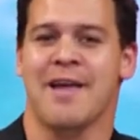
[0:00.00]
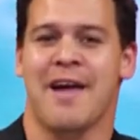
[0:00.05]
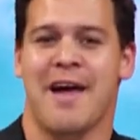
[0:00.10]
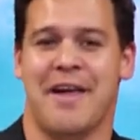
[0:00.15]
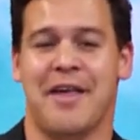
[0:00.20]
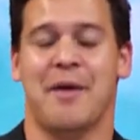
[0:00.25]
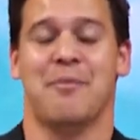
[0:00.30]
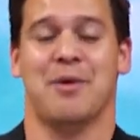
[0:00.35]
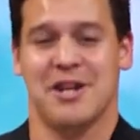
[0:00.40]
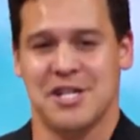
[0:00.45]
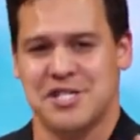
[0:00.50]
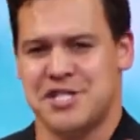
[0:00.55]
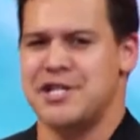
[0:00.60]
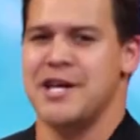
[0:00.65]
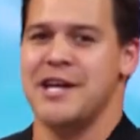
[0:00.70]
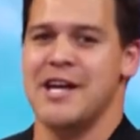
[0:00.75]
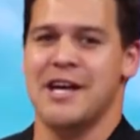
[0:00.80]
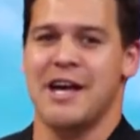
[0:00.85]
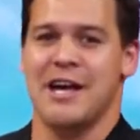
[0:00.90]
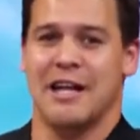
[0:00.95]
And I'm going to
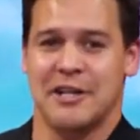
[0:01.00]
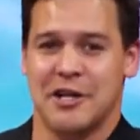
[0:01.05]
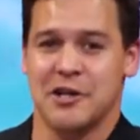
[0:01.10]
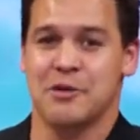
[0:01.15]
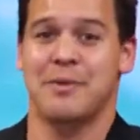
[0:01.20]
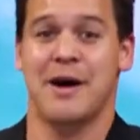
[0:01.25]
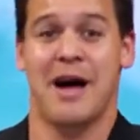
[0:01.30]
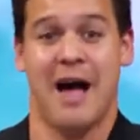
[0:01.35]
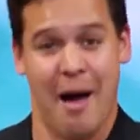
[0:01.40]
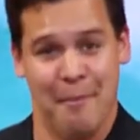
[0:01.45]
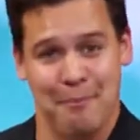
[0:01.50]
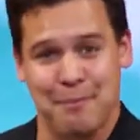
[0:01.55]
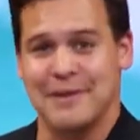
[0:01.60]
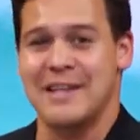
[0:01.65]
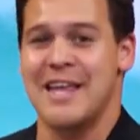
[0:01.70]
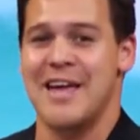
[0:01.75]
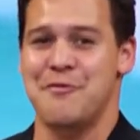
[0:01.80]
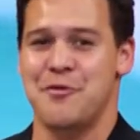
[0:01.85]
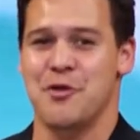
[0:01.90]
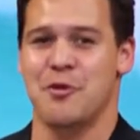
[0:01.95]
share a little bit, I
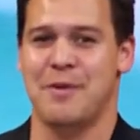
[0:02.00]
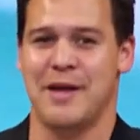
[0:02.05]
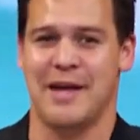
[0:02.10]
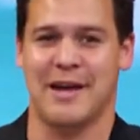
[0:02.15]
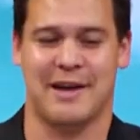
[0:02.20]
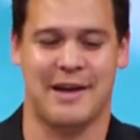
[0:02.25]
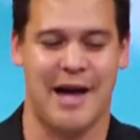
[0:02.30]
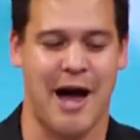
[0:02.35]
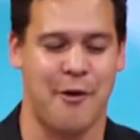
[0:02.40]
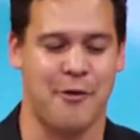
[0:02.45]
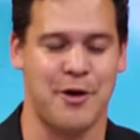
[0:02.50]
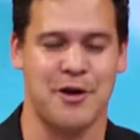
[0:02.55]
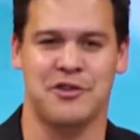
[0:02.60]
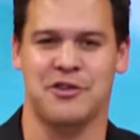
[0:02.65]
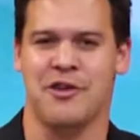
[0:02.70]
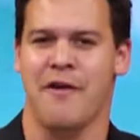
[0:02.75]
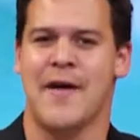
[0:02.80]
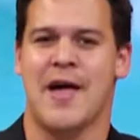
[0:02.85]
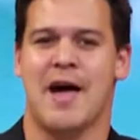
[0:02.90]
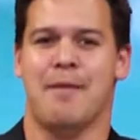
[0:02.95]
believe you'll be encouraged,